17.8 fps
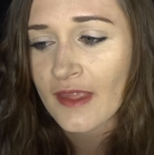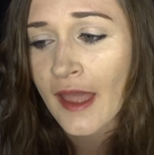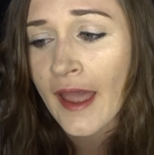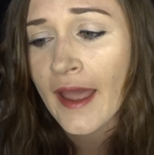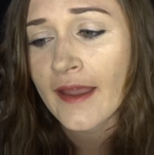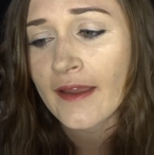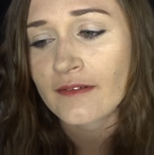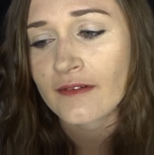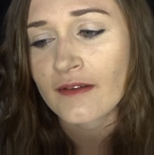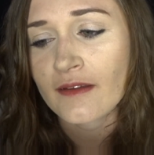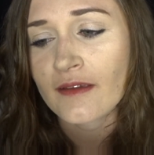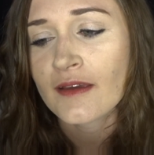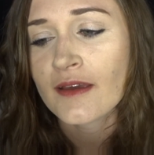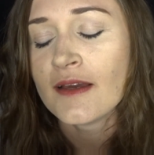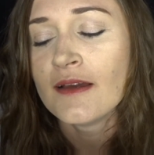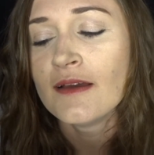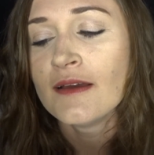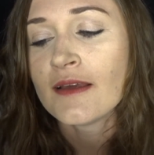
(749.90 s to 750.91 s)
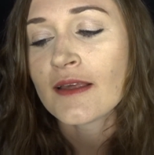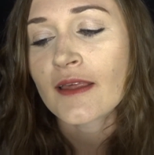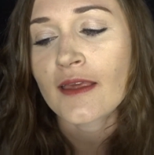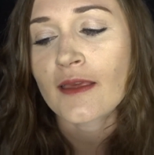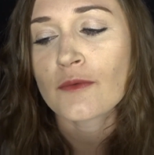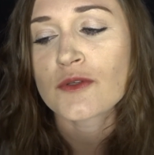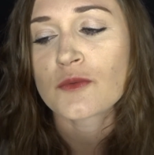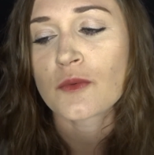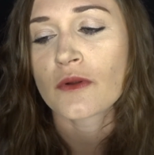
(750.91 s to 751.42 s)
And
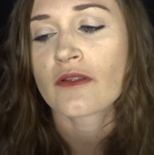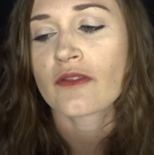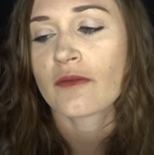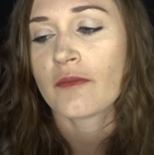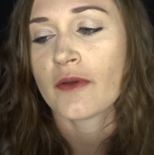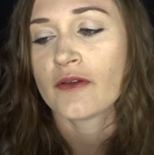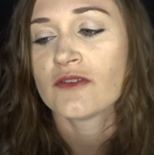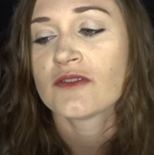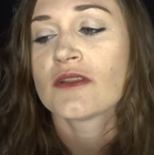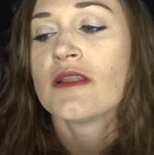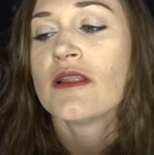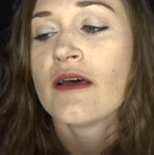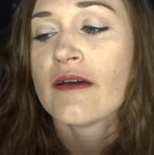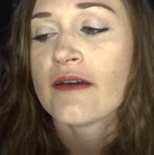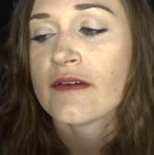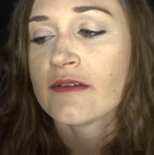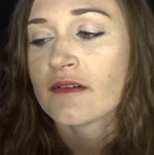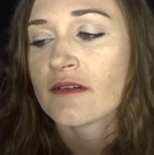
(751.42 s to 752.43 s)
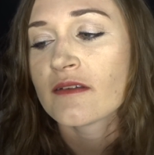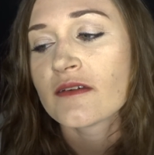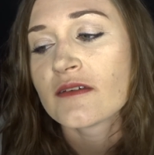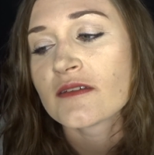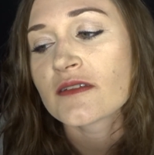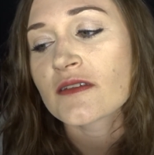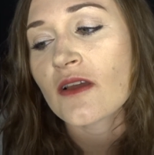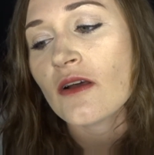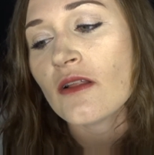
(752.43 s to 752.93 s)
he was one of the most learned
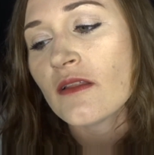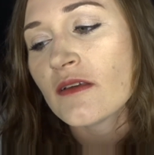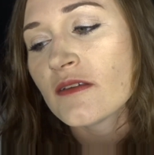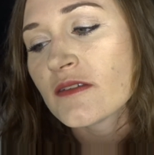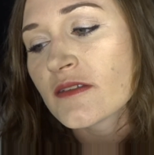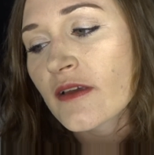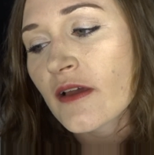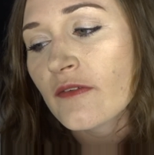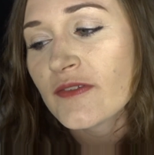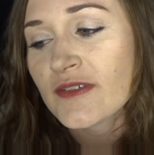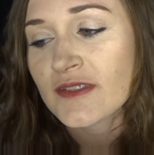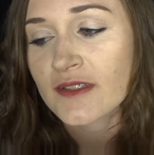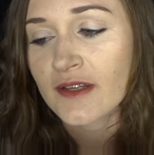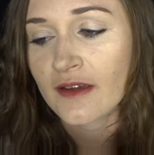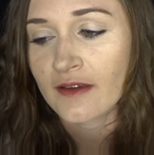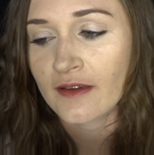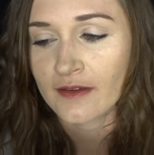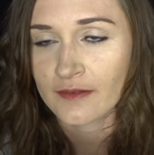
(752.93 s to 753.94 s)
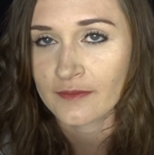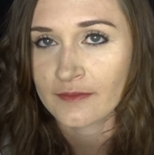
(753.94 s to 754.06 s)
scholars of his time.